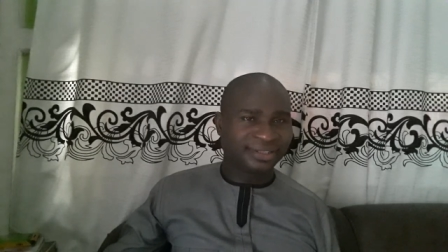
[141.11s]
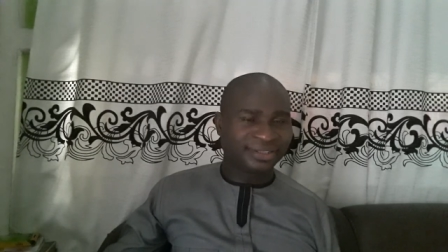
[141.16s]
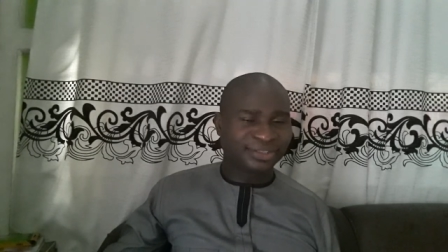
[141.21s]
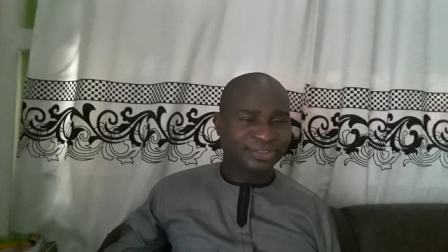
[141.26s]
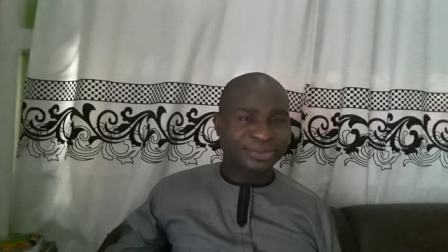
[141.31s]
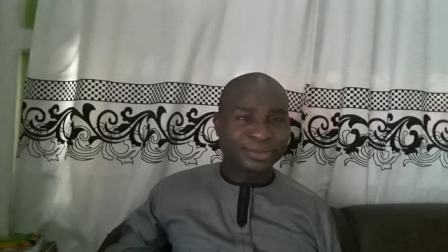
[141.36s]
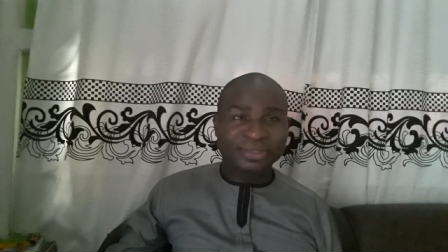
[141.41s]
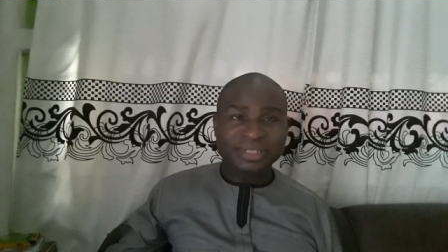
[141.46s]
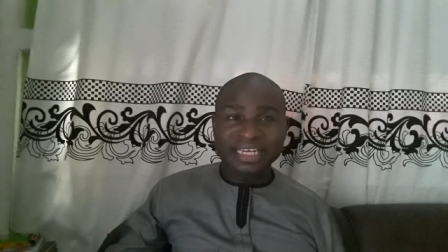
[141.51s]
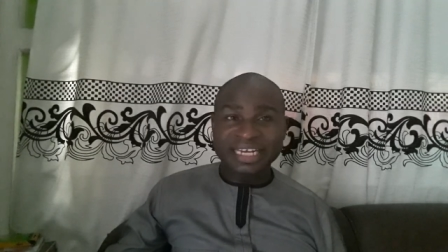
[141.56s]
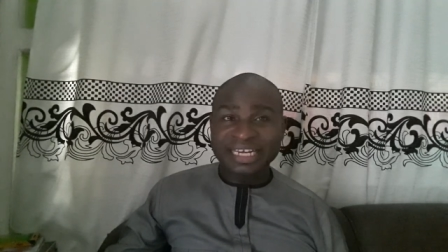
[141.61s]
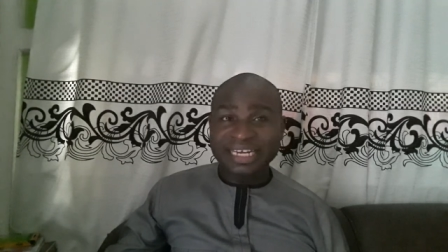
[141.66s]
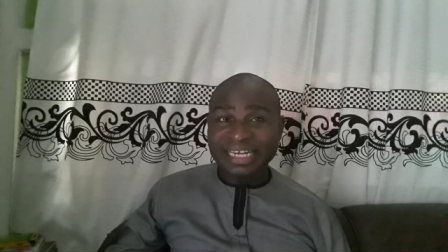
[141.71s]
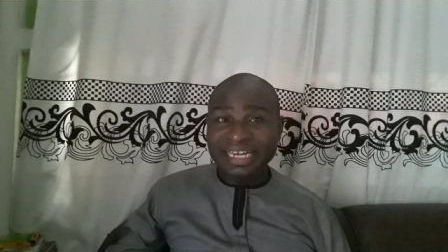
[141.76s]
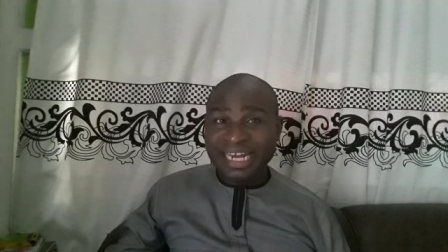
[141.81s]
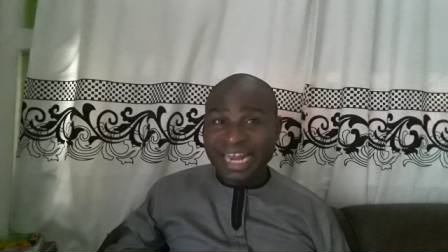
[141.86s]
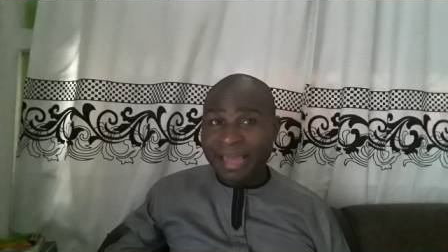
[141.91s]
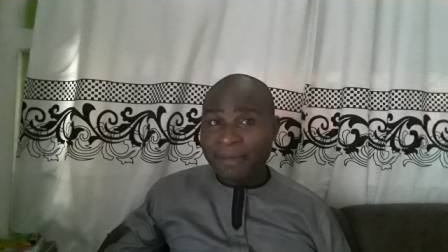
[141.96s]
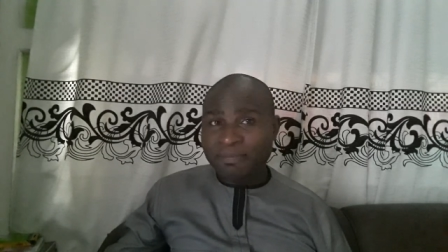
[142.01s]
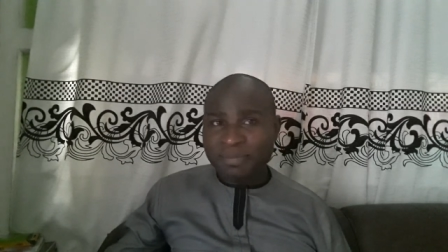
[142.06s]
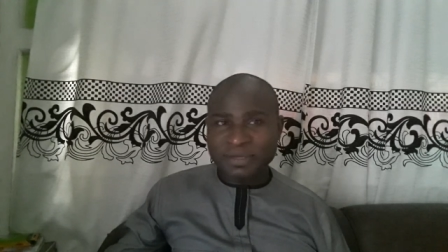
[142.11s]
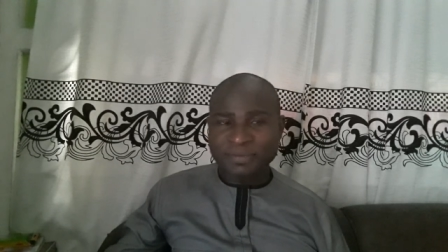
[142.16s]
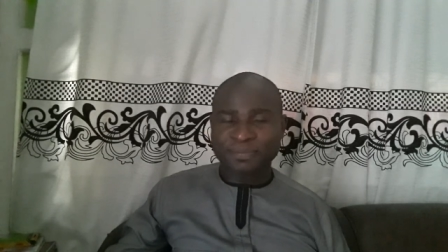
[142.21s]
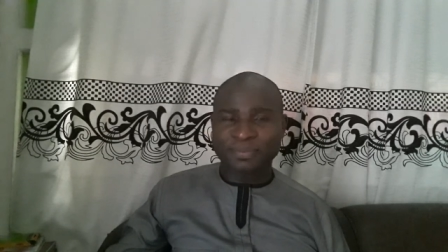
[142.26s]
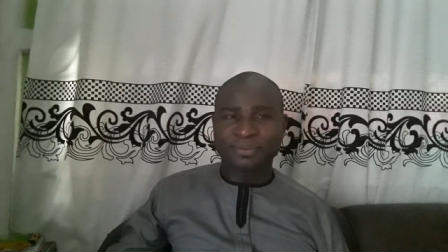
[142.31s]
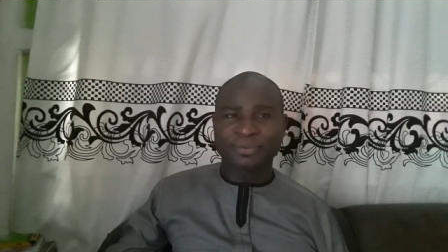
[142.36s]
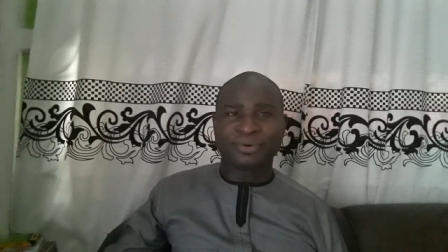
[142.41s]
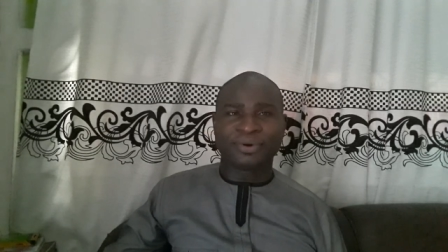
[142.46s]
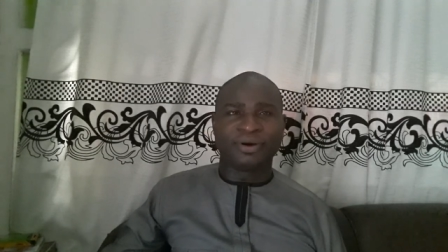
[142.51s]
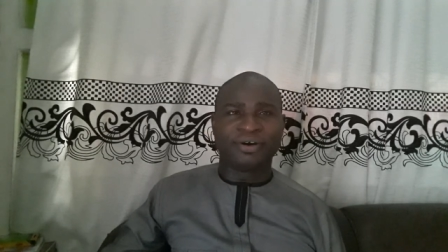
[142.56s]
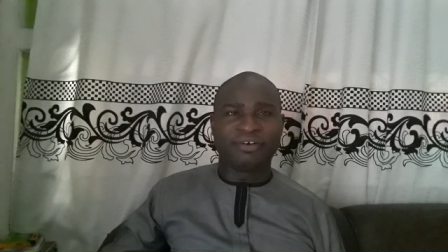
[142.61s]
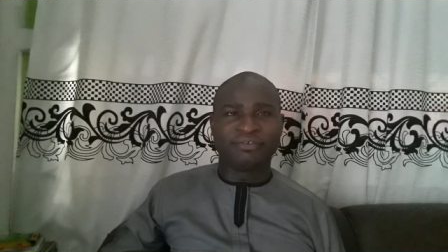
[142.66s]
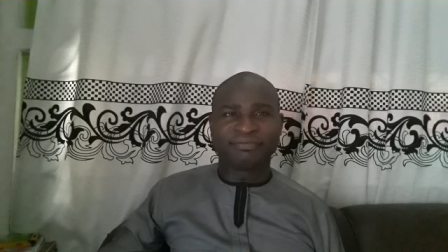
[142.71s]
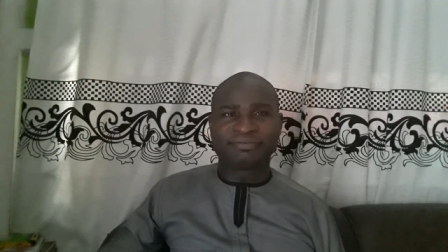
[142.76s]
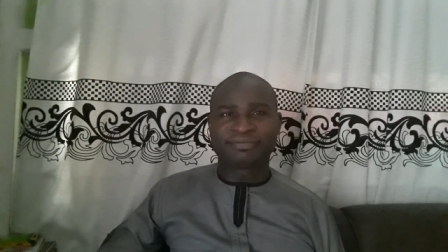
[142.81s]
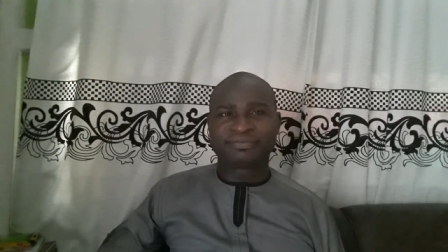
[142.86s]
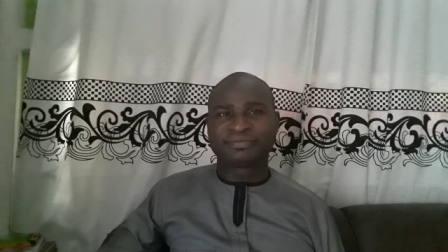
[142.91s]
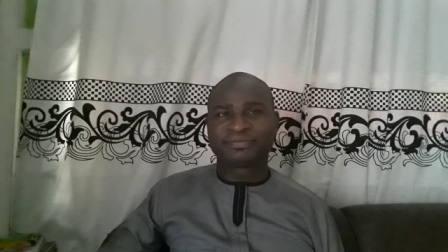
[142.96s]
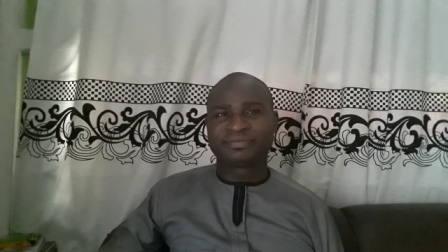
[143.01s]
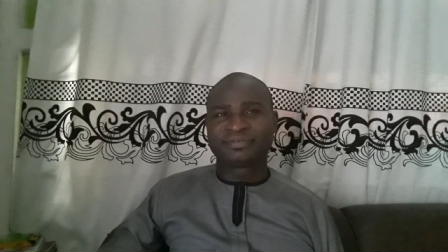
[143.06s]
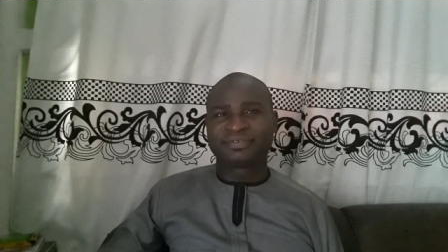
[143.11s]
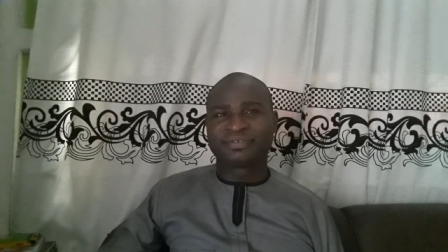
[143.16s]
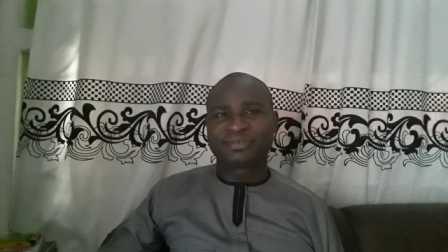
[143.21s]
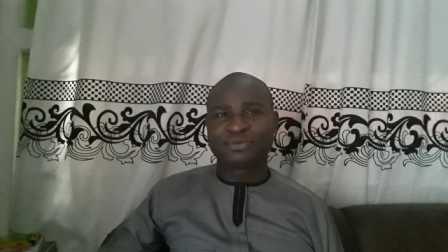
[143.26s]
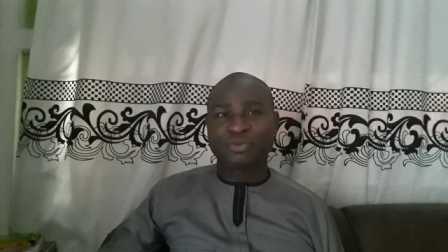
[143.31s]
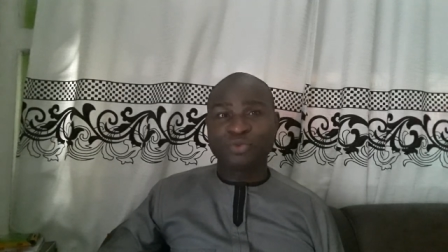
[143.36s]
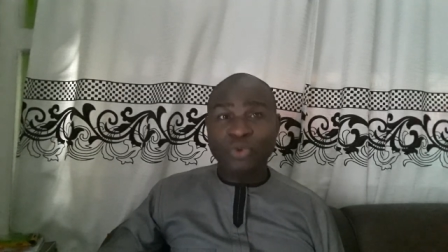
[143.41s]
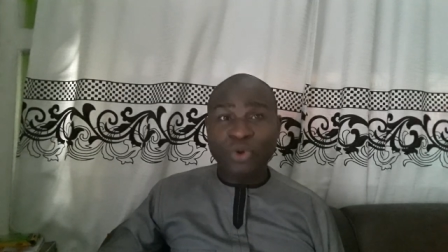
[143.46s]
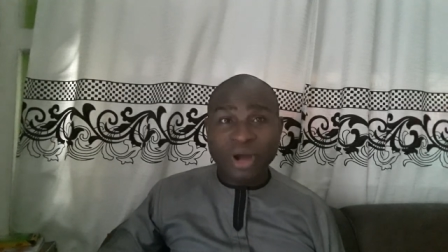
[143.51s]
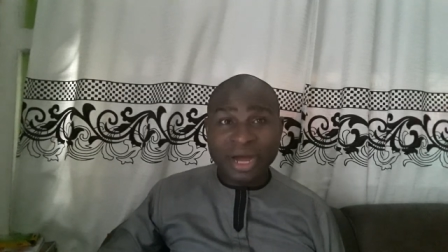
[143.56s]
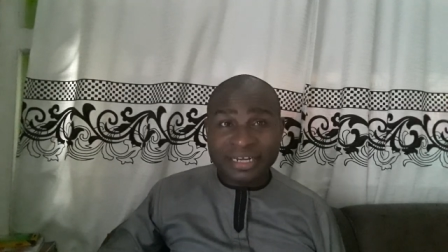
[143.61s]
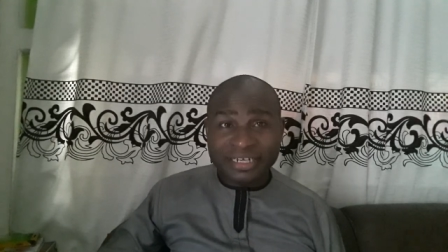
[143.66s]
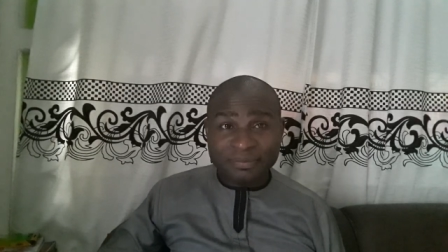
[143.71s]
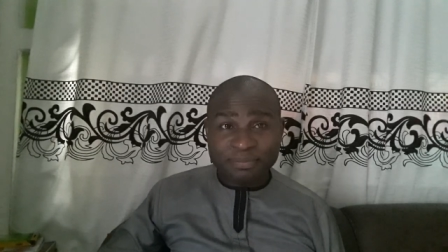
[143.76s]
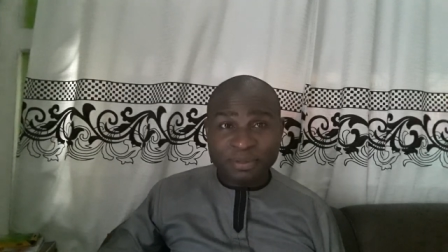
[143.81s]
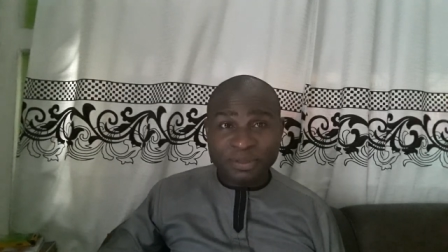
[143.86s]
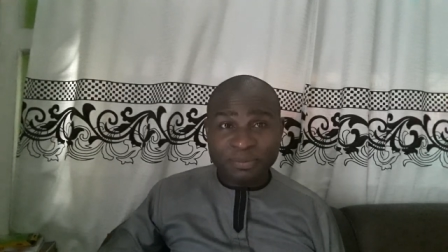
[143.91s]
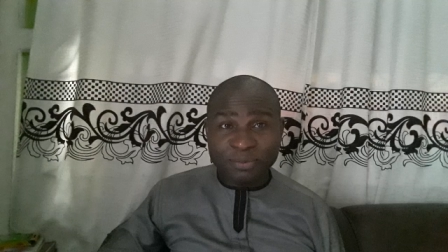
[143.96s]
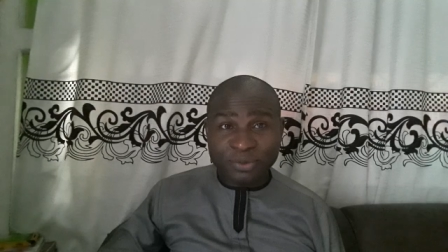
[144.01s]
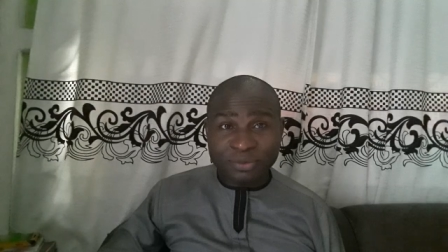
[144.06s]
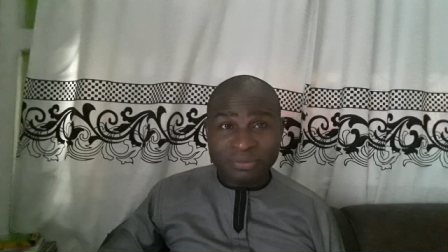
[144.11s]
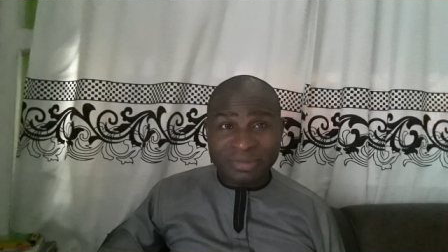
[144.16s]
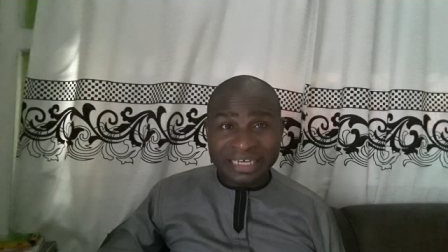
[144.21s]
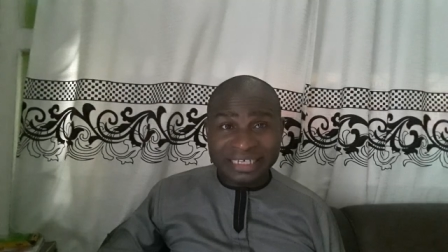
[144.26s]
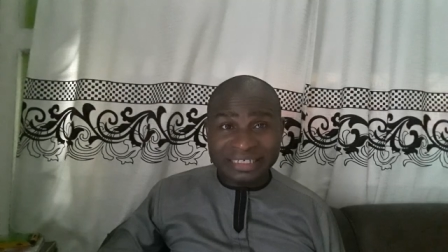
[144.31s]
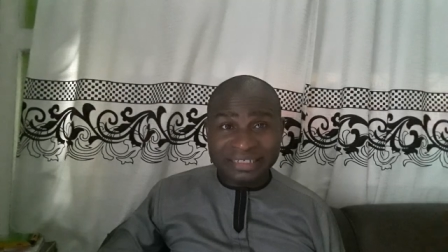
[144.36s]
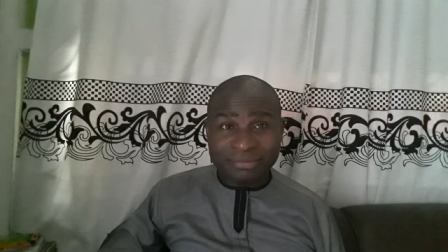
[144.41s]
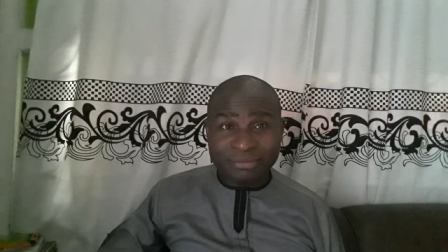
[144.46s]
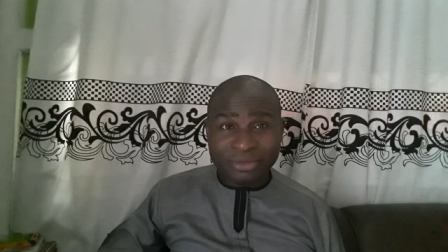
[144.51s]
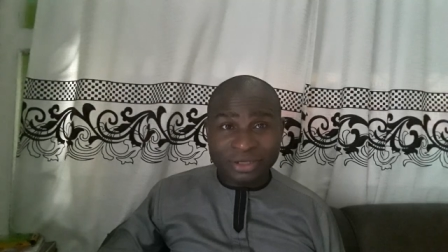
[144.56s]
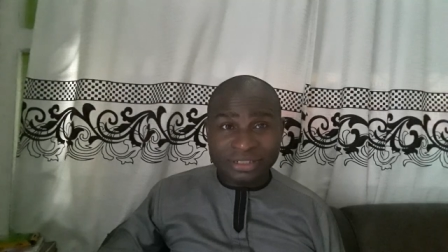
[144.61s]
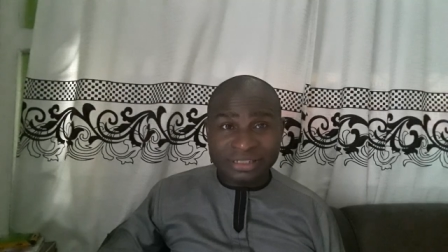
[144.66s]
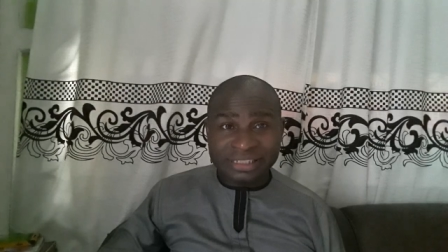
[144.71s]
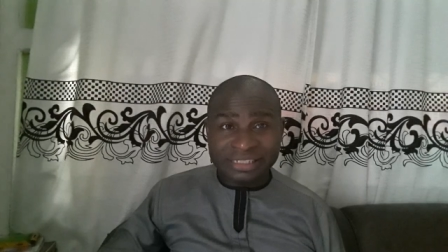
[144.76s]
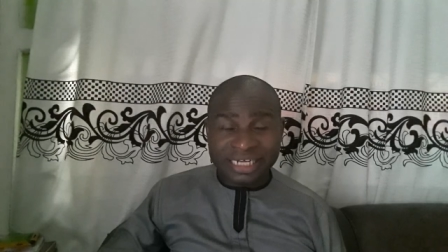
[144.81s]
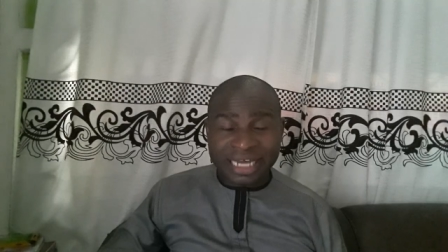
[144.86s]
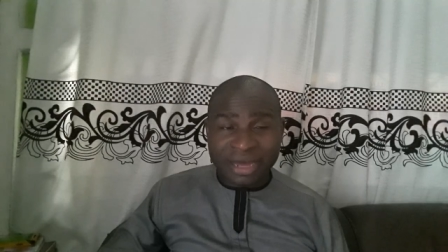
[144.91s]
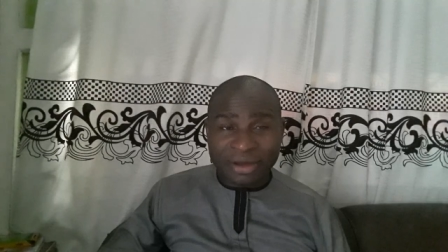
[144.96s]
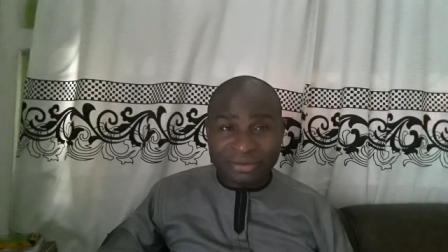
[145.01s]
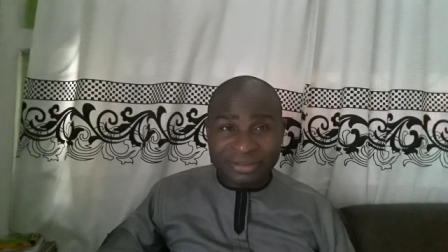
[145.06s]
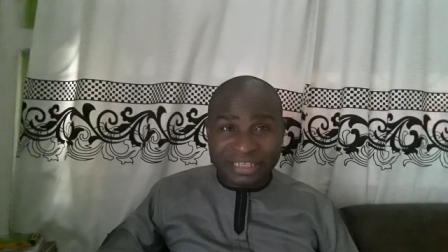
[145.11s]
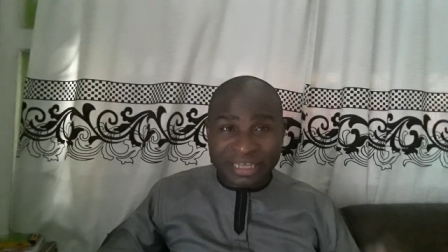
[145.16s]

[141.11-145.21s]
So they lay people off. Who are the people making money now?